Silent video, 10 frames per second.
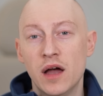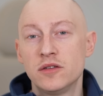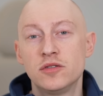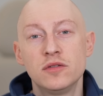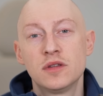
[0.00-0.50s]
I
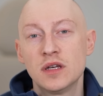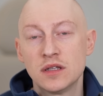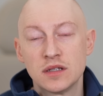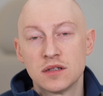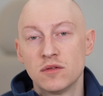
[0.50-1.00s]
do think
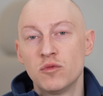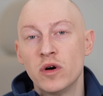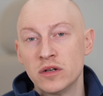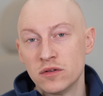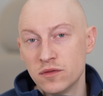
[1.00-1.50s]
that's a
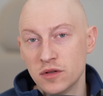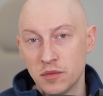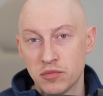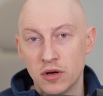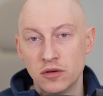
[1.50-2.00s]
wonderful
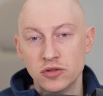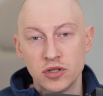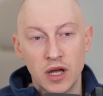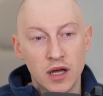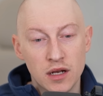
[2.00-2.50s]
approach.
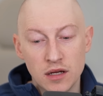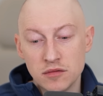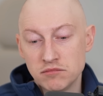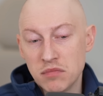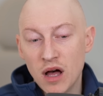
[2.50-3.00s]
And I
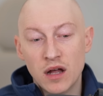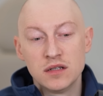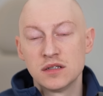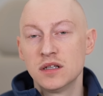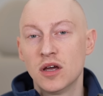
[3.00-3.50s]

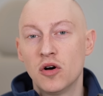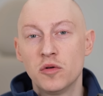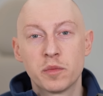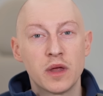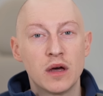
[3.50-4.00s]
honestly
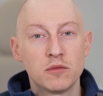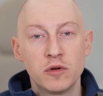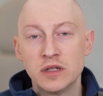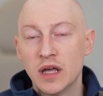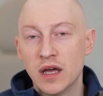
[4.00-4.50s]
hope that
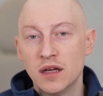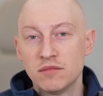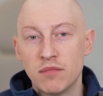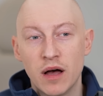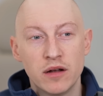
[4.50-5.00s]
one day
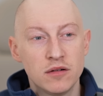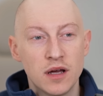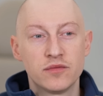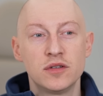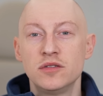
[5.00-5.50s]
I don't
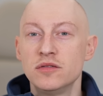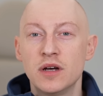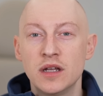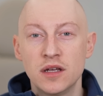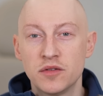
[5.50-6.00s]
have to do
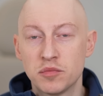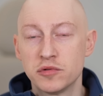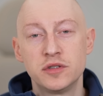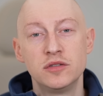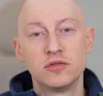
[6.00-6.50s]
any of the
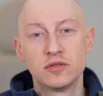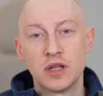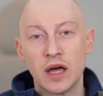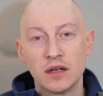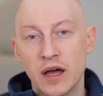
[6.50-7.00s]
procedures
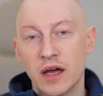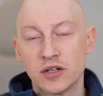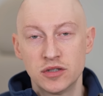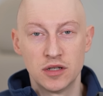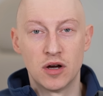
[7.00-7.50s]
that I
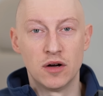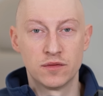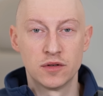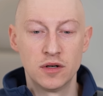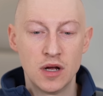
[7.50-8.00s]
actually
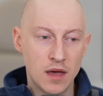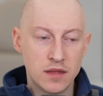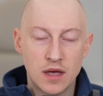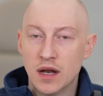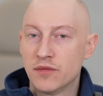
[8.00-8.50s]
offer and
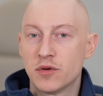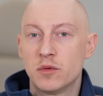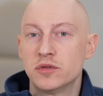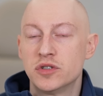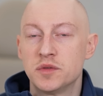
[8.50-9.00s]
that everyone
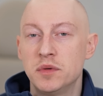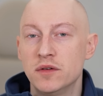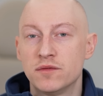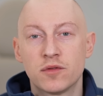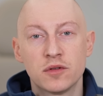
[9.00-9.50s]
will just be
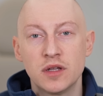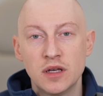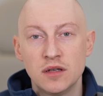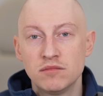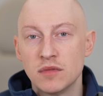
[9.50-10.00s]

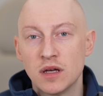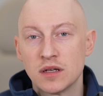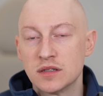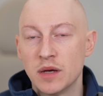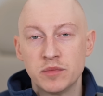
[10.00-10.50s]
fully
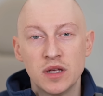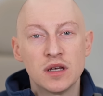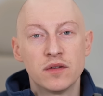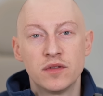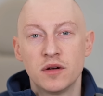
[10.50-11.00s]
accepting
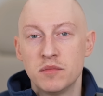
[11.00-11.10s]
of their